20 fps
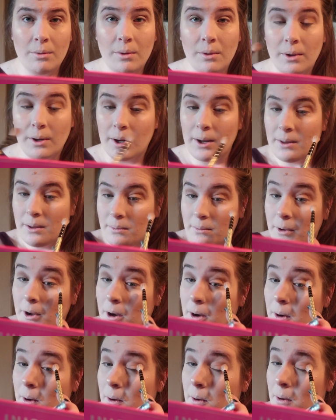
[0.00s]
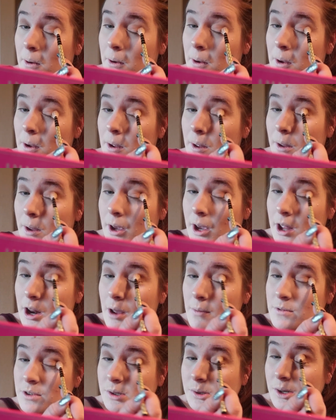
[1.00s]
look in the mirror, and
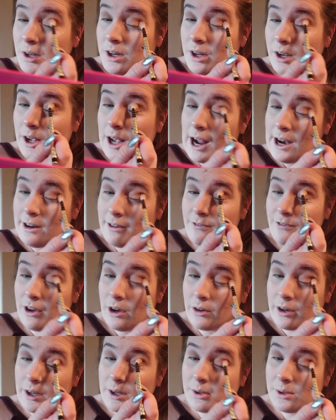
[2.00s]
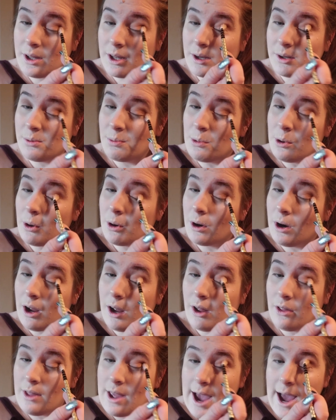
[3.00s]
I'm just going to kind of focus this more
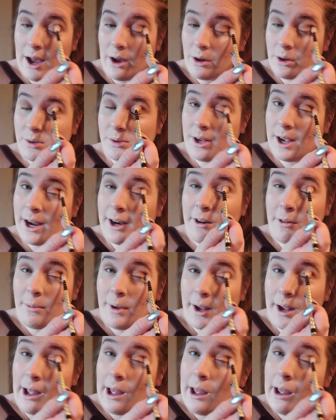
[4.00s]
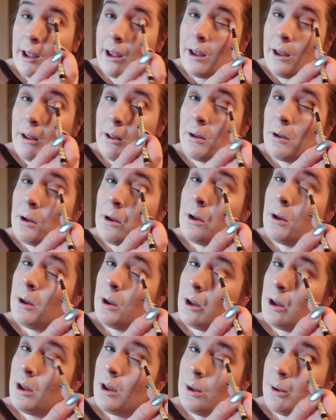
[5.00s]
on the outside of my eye,
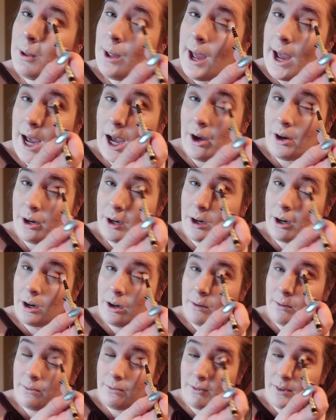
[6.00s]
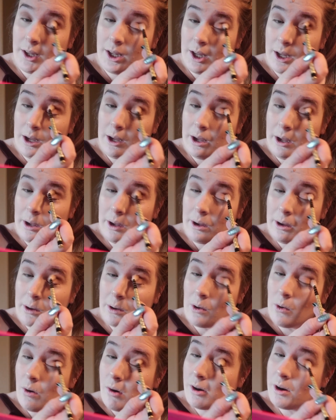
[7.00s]
the outer V
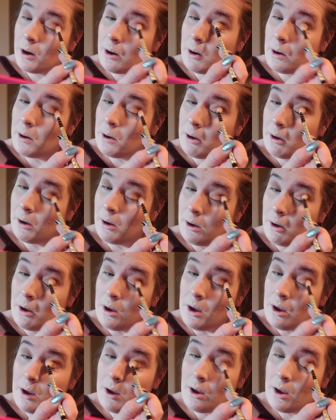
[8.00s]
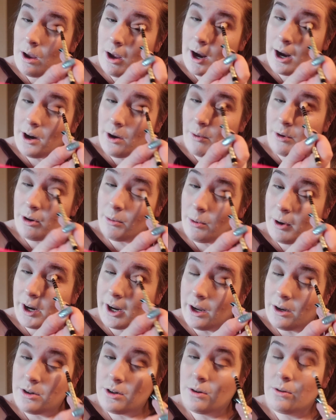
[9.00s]
corner. I don't want to bring
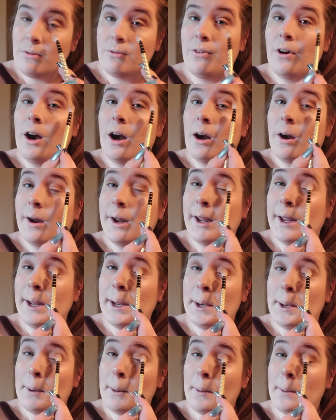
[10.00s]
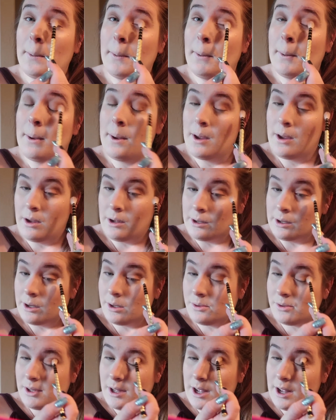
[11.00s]
it too far in
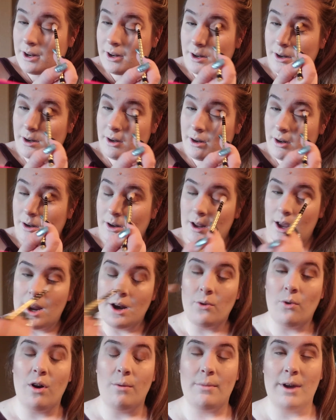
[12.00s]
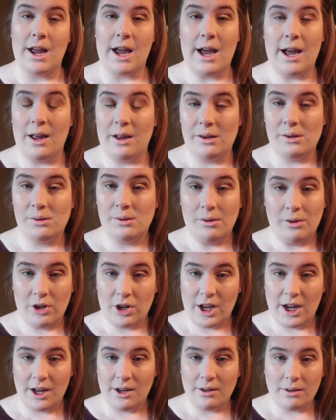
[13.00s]
because then I don't want my eyes
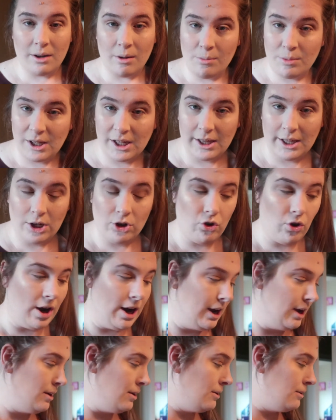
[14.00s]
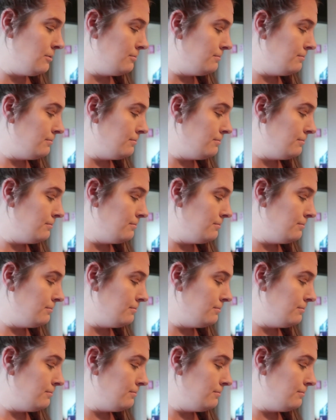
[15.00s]
looking completely gray.